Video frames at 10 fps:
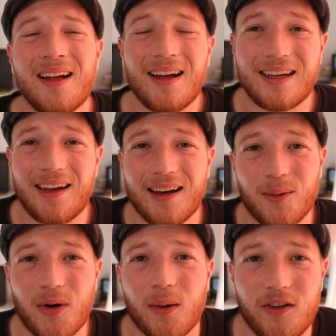Again,
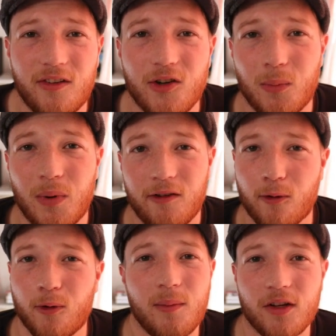I'd probably sooner pay
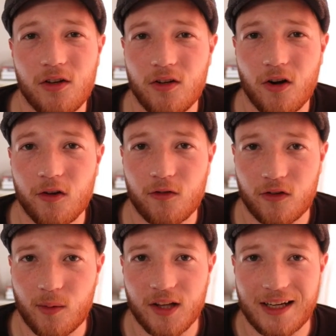40 million euros for
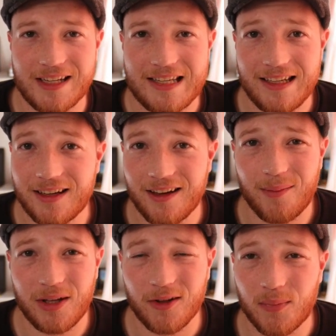someone like Ndika.
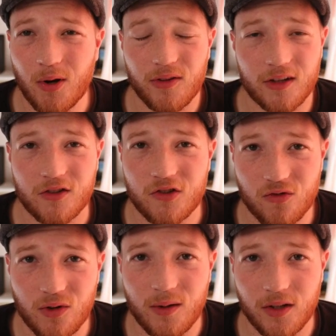I mean, they're both
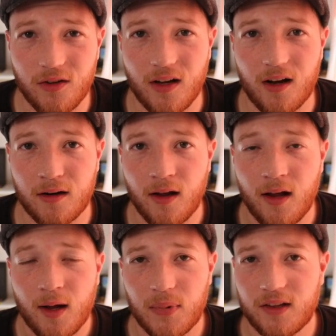extremely young,
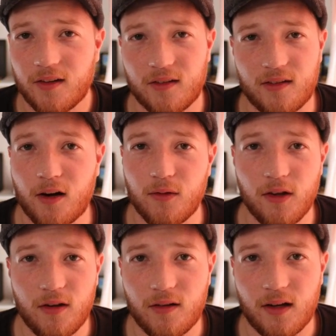but this is not
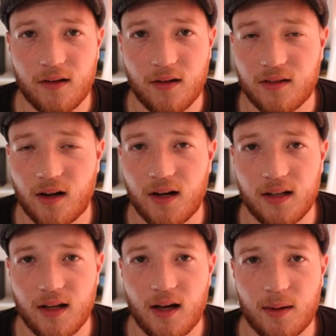really a
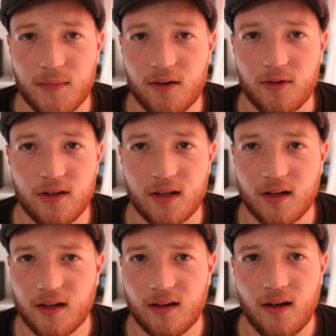signing that I'm not really
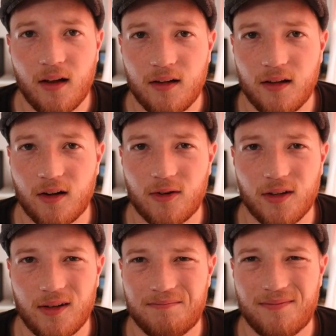going to, you know,
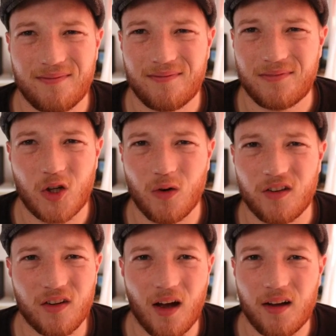really
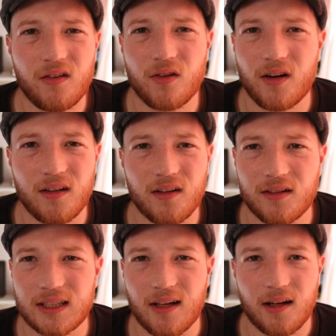criticize or anything
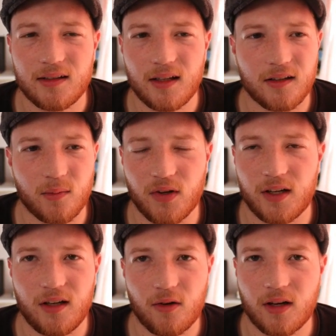like that. I think it's
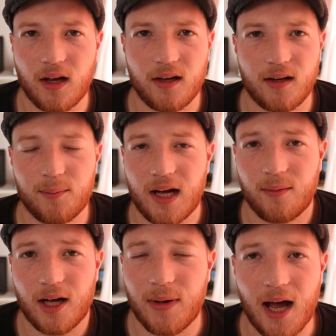plenty okay, and
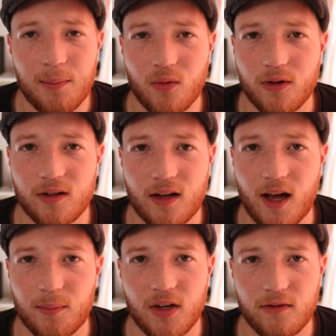I'm happy with
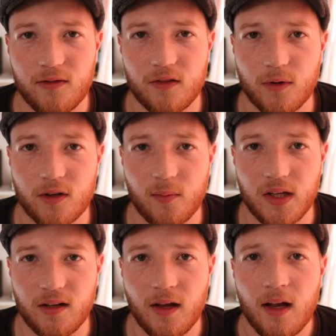Hincapie if this were going to
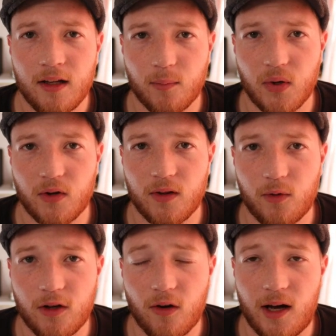be the player that
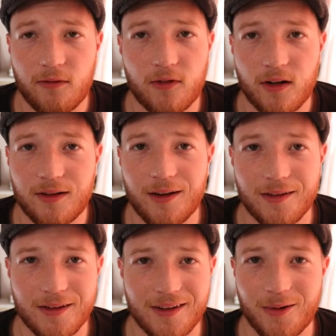we go after. At the
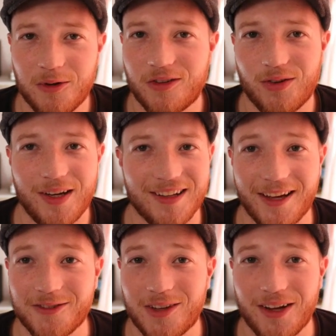end of the day, we just need a
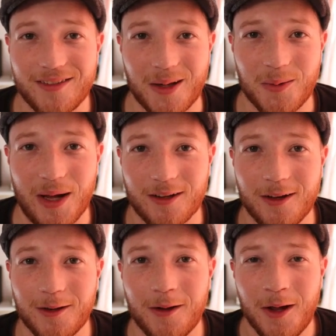left-sided center
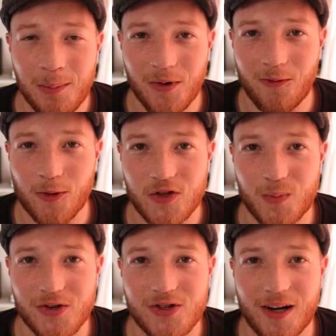back in before
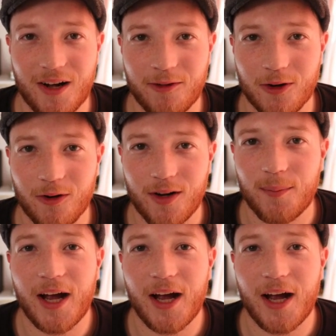Spurs set off for Korea.